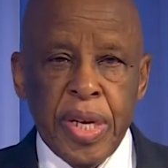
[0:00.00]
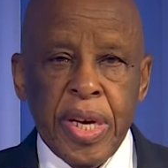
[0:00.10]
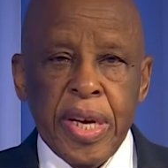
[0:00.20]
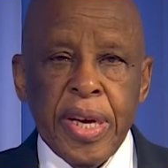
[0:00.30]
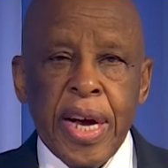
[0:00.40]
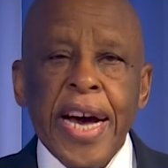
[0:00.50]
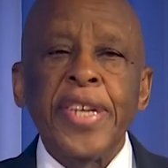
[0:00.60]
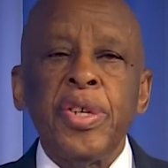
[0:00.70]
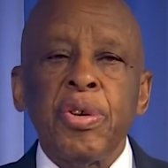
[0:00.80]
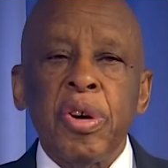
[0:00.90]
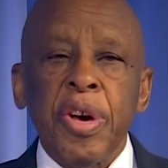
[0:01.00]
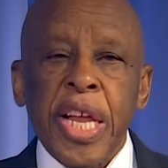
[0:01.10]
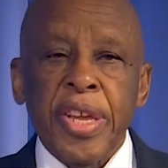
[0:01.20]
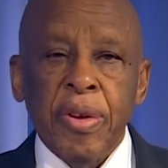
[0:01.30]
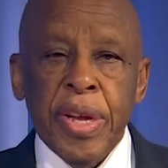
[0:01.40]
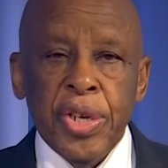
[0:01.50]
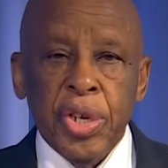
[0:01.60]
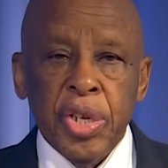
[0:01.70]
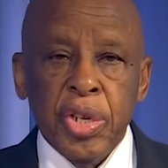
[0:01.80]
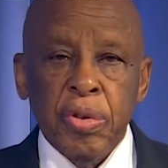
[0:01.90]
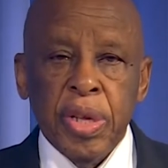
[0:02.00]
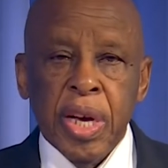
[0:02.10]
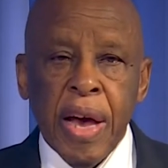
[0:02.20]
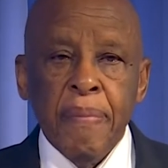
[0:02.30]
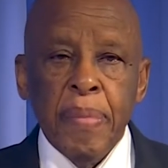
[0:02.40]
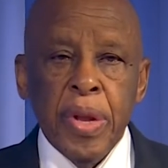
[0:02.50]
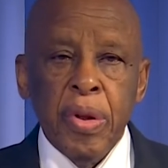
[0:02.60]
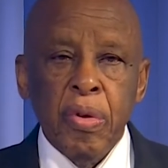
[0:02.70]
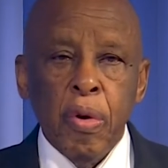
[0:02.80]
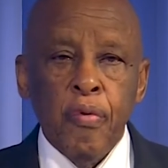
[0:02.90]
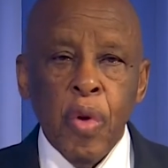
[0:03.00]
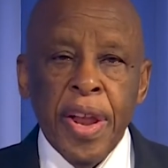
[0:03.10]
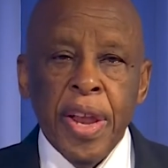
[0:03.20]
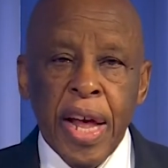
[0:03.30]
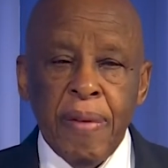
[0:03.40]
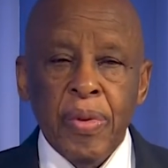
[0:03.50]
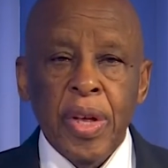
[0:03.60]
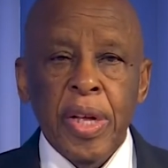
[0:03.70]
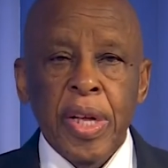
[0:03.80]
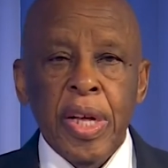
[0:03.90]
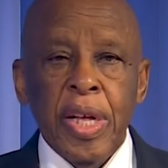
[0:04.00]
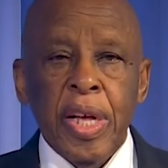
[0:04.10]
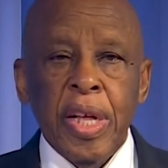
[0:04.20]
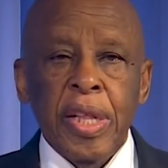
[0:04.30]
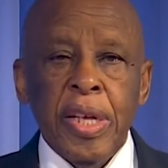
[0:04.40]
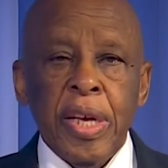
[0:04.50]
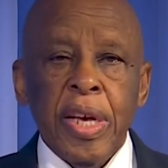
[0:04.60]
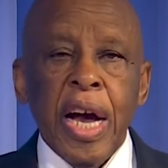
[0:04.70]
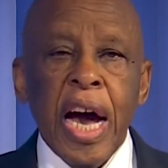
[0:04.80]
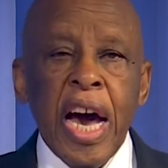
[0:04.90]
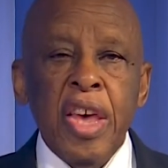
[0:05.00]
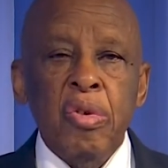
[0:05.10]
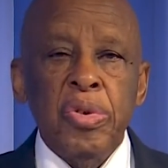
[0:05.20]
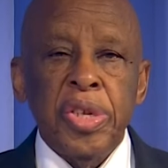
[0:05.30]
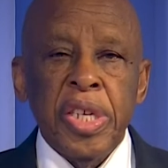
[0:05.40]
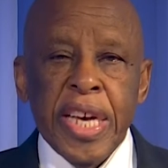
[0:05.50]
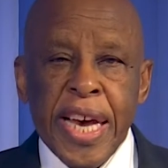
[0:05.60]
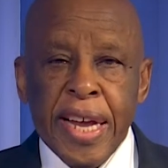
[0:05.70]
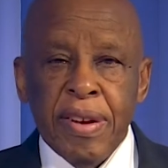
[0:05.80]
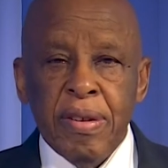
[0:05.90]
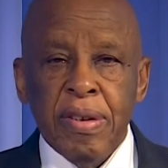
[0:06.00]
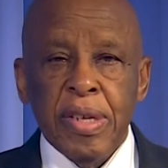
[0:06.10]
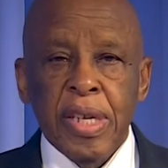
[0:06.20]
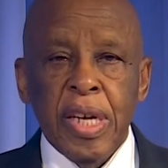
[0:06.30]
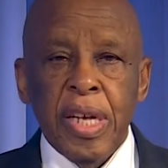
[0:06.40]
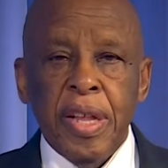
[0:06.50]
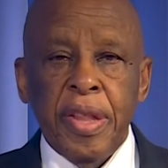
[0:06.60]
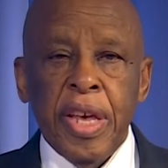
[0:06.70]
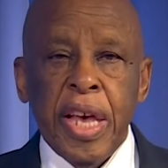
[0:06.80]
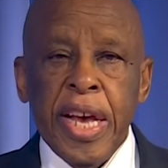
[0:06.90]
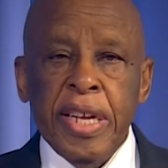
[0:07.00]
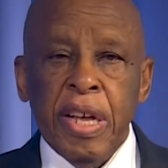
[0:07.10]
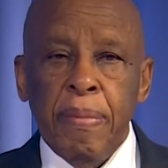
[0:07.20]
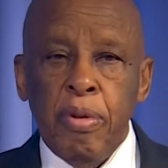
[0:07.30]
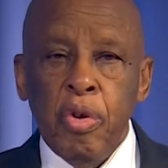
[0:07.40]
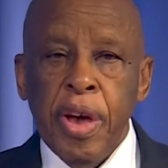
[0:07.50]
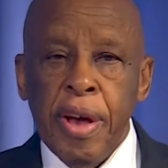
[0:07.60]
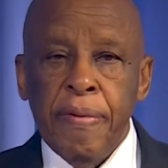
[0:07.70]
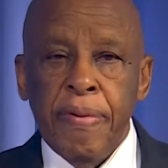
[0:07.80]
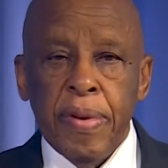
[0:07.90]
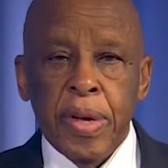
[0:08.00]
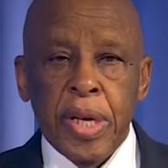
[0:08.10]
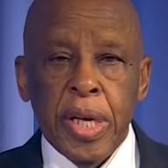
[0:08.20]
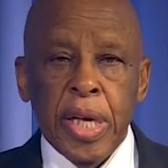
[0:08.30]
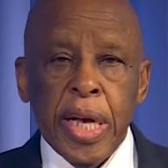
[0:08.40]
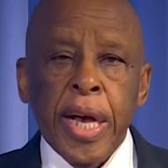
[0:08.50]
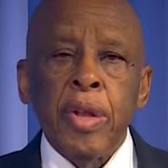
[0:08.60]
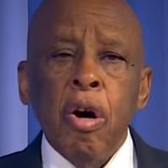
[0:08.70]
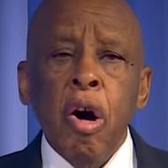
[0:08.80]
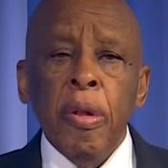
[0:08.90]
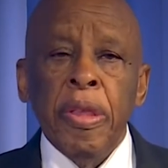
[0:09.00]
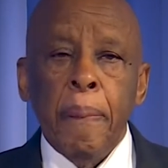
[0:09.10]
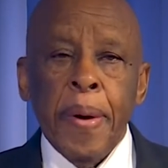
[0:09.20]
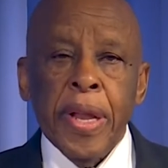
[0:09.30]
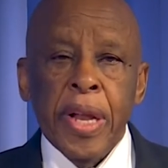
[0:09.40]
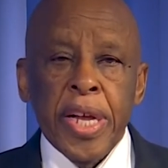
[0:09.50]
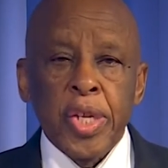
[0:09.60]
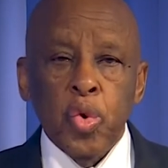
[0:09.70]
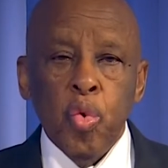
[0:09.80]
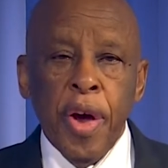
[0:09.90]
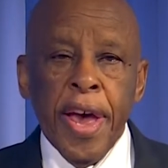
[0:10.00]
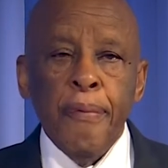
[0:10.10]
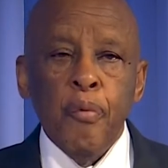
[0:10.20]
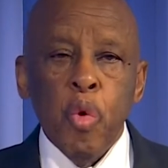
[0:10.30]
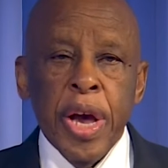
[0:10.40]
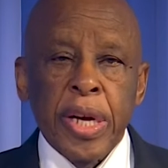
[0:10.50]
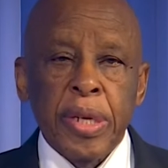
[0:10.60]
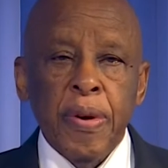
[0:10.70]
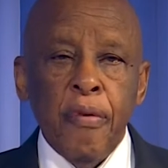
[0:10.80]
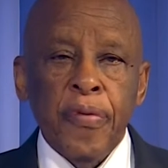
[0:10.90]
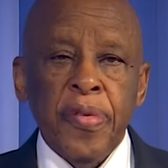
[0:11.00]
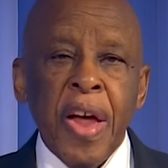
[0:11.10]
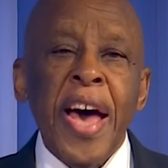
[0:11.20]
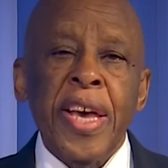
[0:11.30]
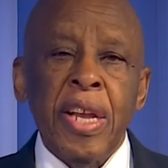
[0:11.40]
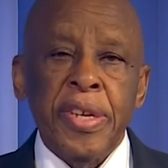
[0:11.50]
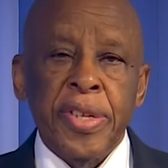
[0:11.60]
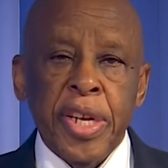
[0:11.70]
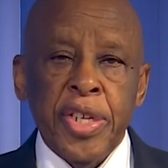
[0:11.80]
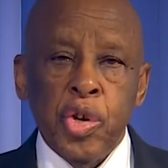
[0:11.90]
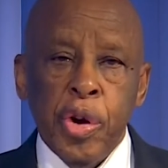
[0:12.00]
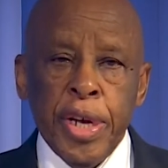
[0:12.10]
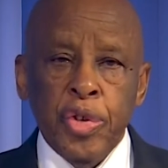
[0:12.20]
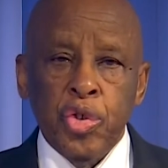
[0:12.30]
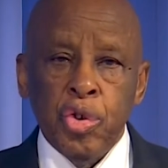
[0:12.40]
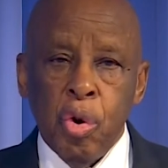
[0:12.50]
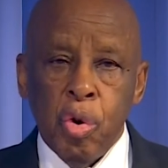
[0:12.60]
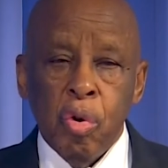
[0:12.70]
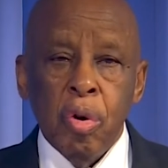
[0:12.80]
A hearty congratulations to the government of Rwanda, the IUCN, the AWF, and all the partners who have worked tirelessly to ensure